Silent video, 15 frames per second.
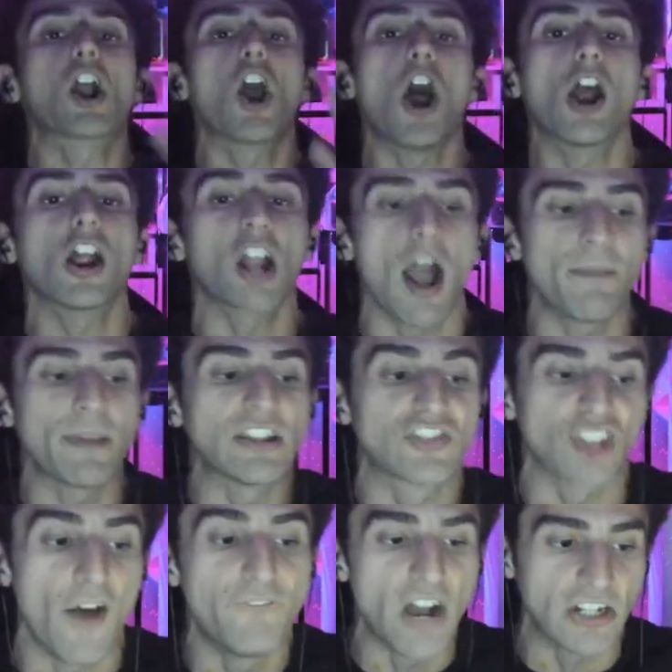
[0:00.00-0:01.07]
Kara got me
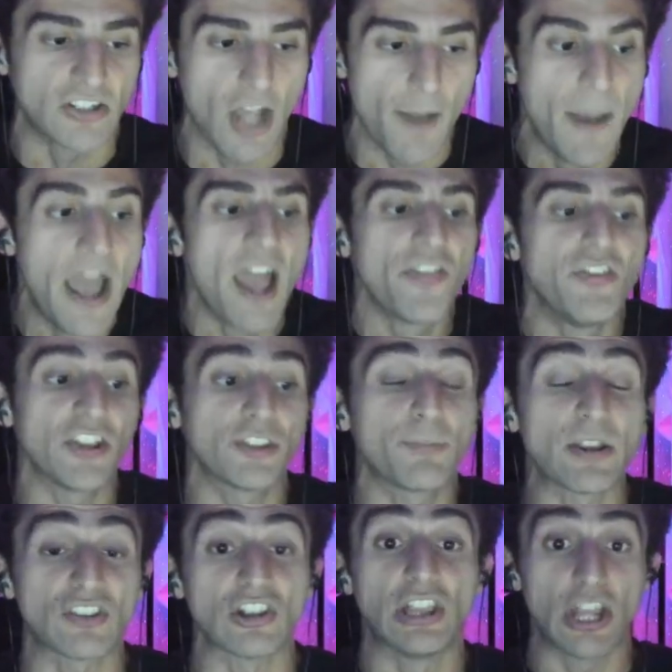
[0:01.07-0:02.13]
so fucked up. This
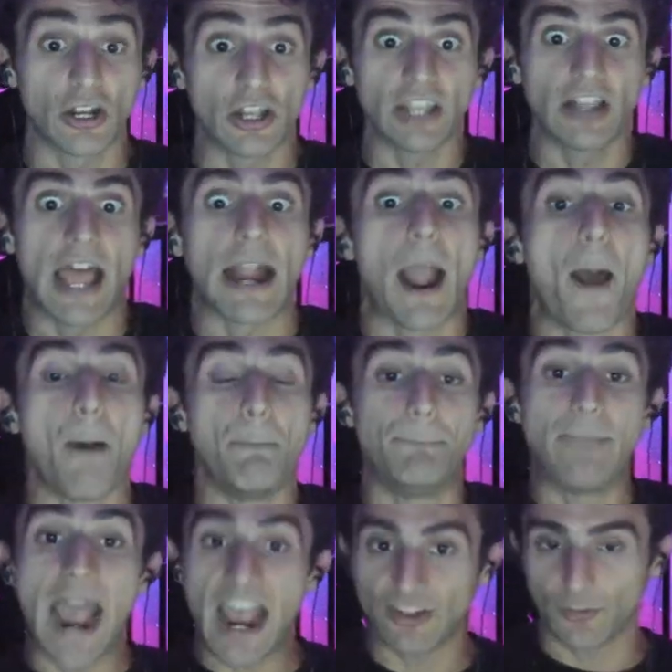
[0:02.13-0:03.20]
bitch literally like
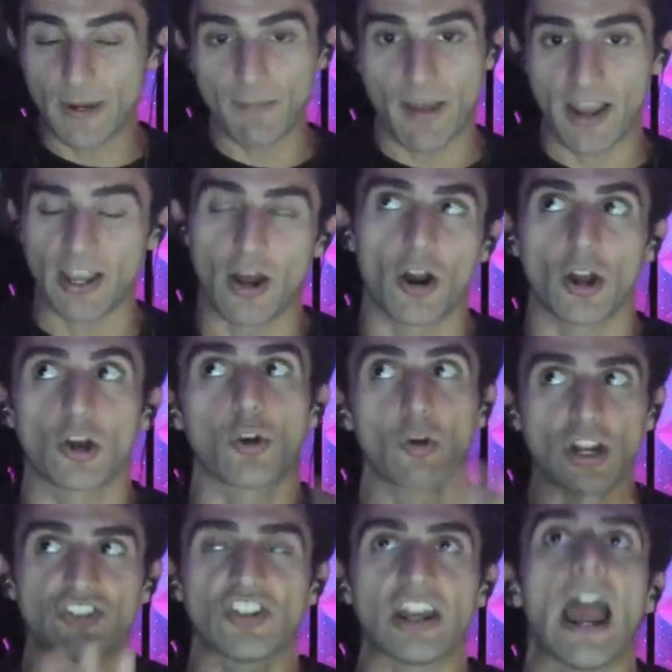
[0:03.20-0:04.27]
bashed me, my, or
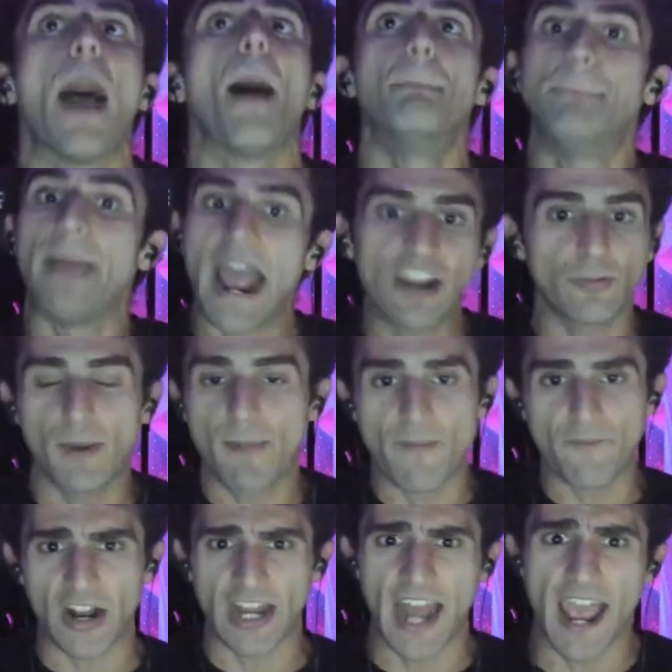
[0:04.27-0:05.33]
Christian bashed me in my
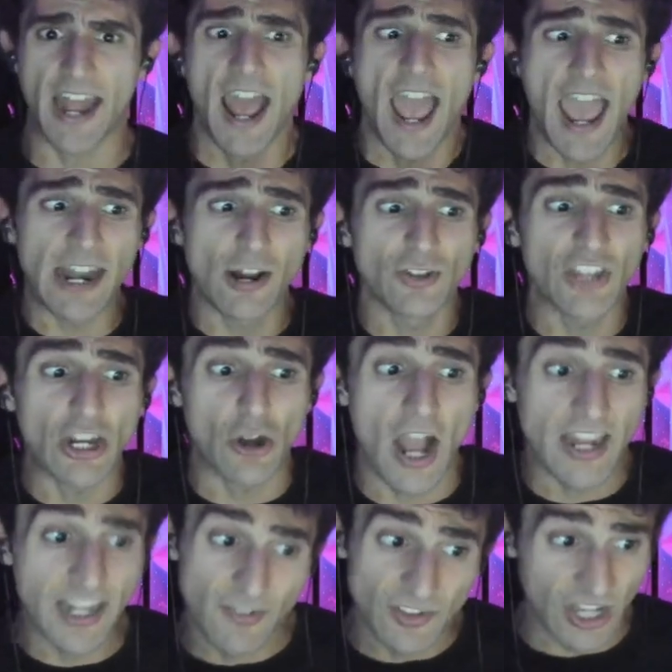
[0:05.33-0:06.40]
fucking head, and I was like, girl, I
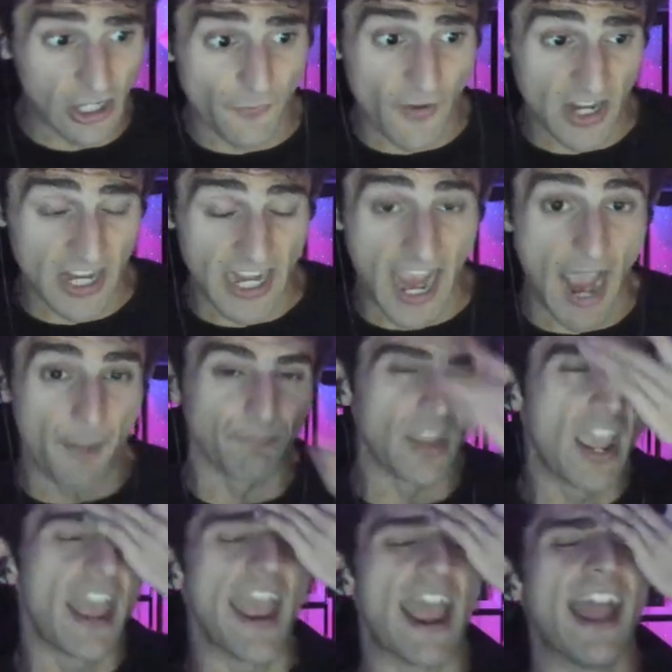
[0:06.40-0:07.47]
didn't even take your fucking hat.
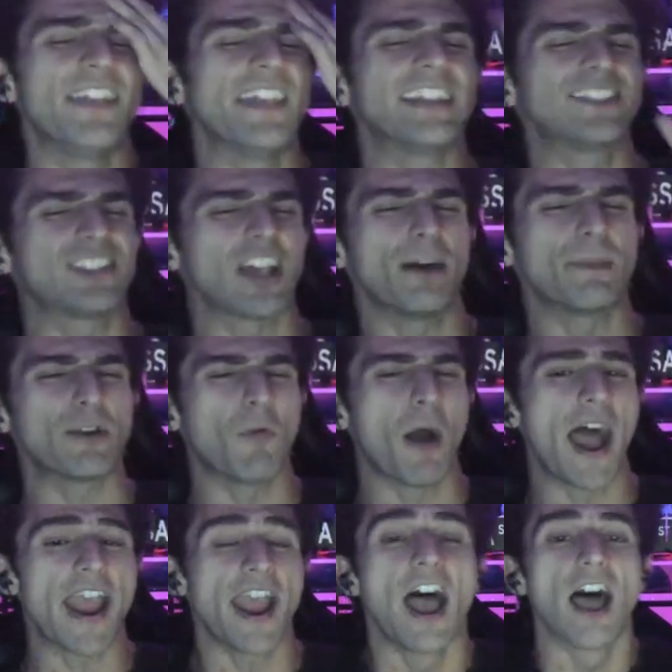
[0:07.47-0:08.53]
And then tell me
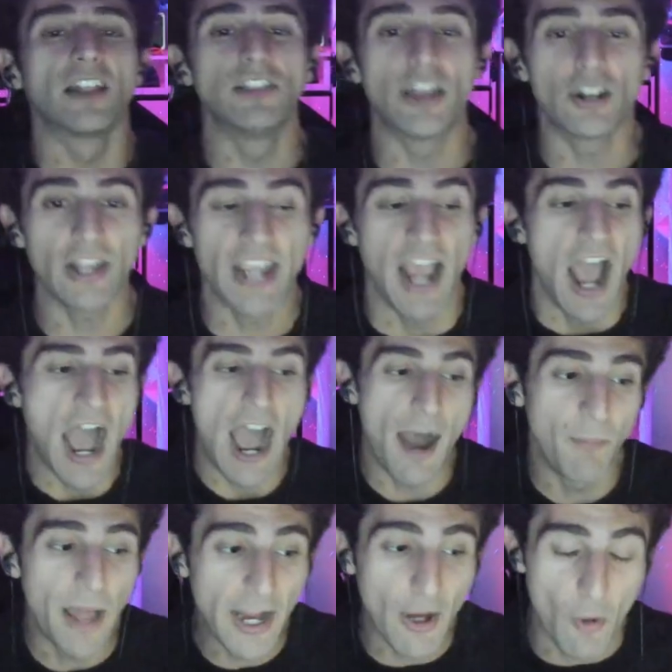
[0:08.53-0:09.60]
why. Literally,
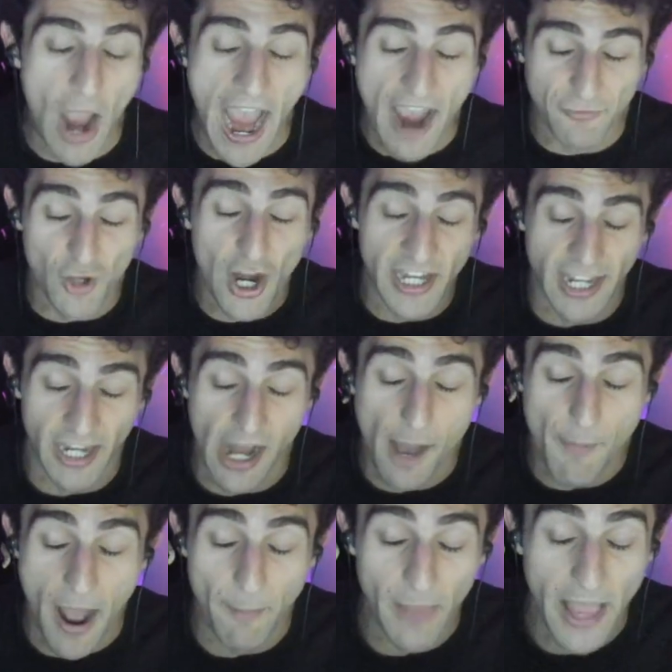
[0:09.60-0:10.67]
I'm like after I get
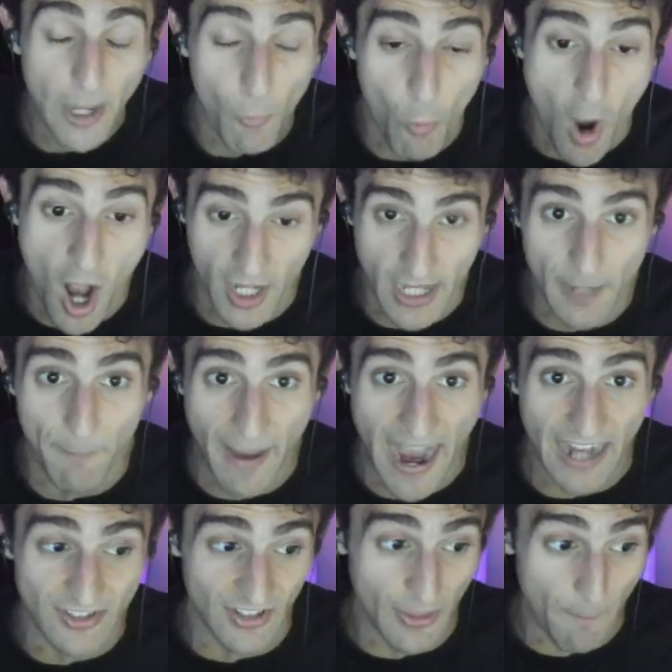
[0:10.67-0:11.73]
up, I'm like walking
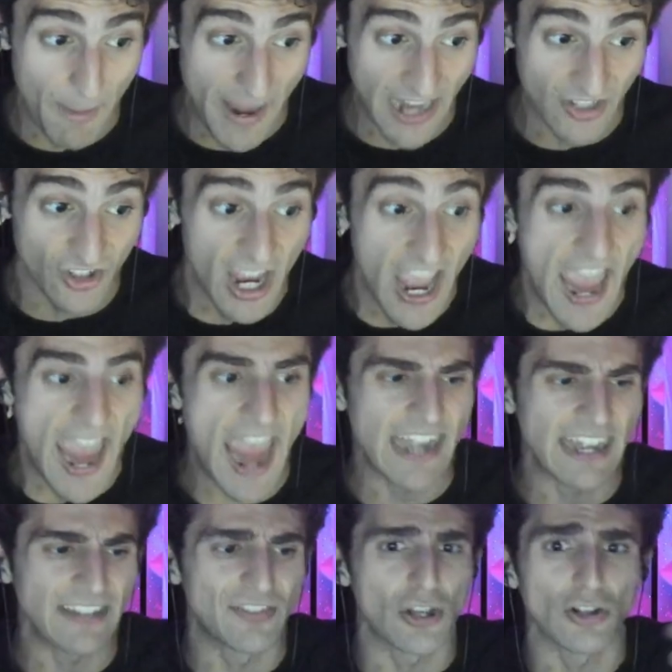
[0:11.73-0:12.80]
back to the bench,
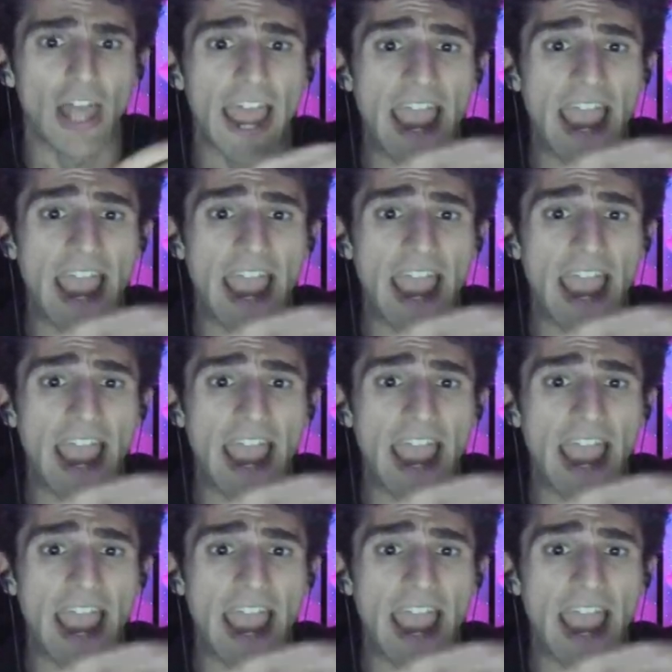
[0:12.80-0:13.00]
and they're like,